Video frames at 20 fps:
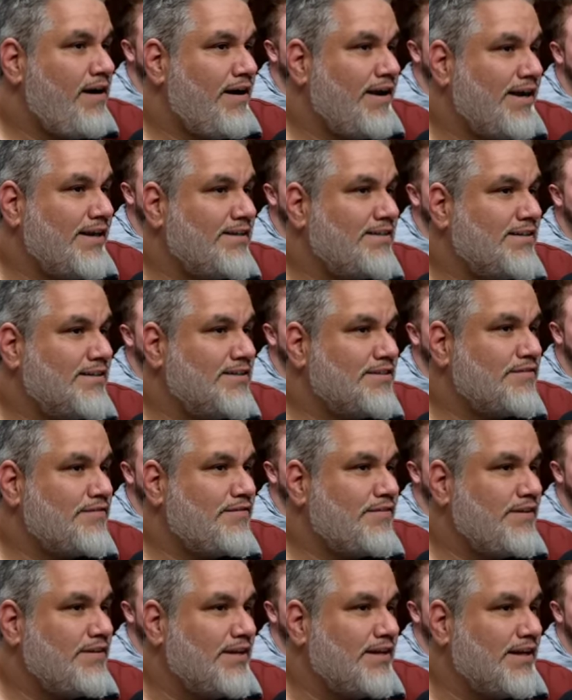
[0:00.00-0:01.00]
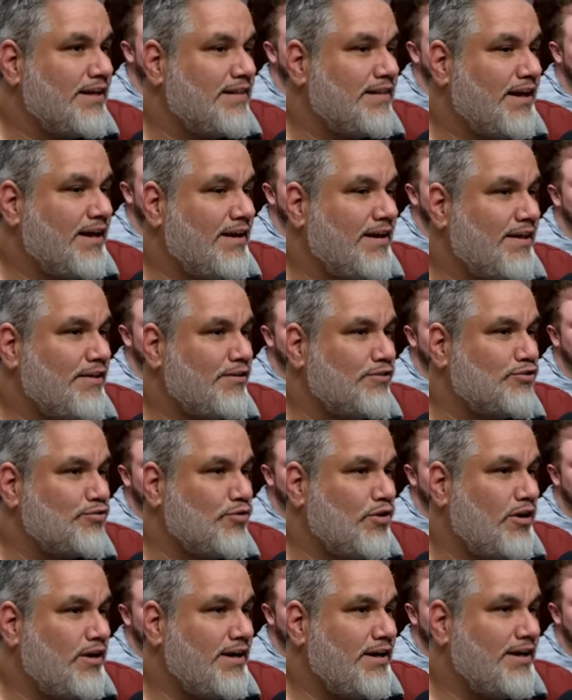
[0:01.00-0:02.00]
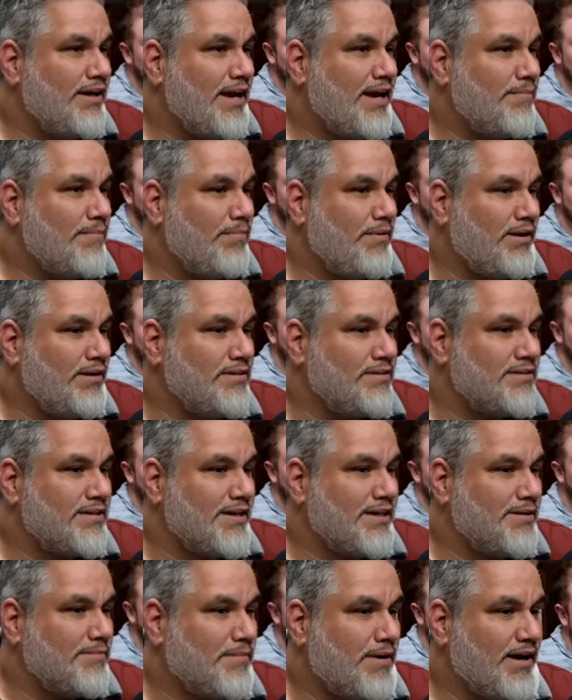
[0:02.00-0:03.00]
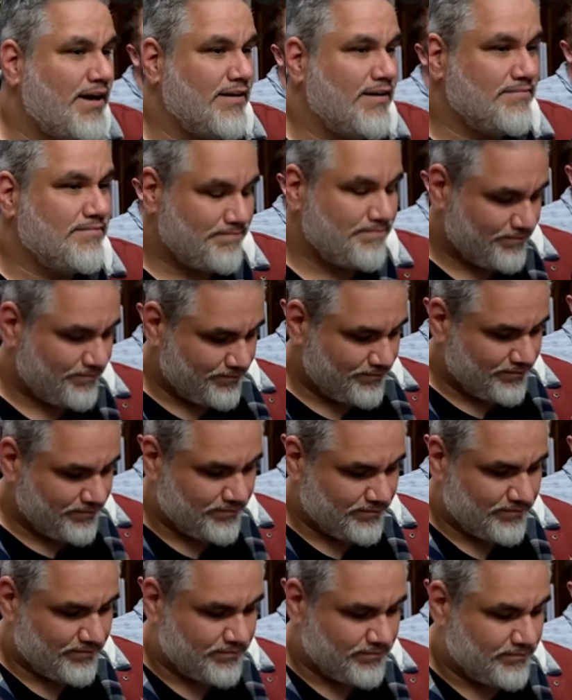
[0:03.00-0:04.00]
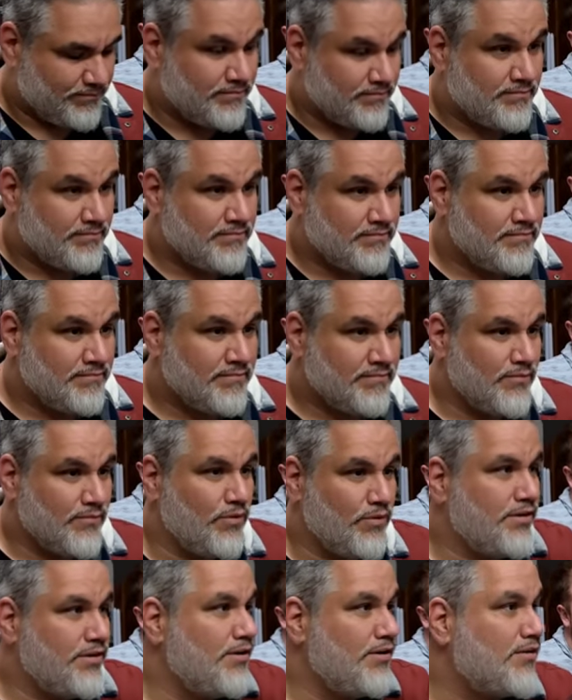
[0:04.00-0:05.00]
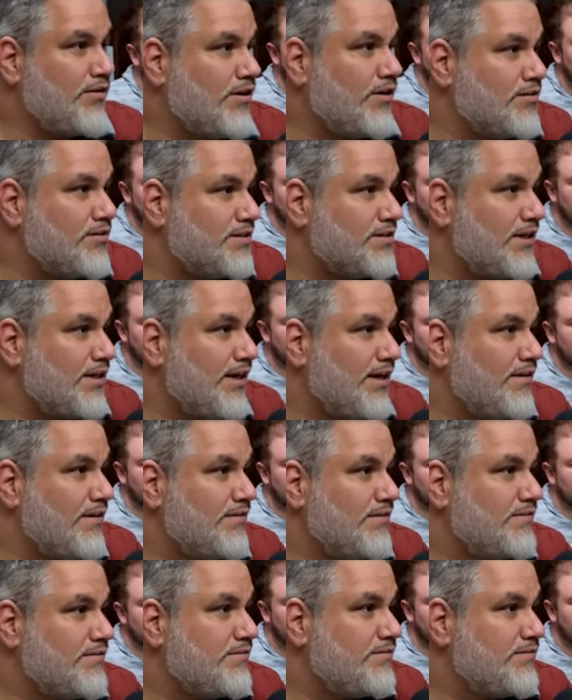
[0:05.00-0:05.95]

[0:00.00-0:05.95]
It does feel like that. And they're drawing a Bloodstained Mire with no cards in hand.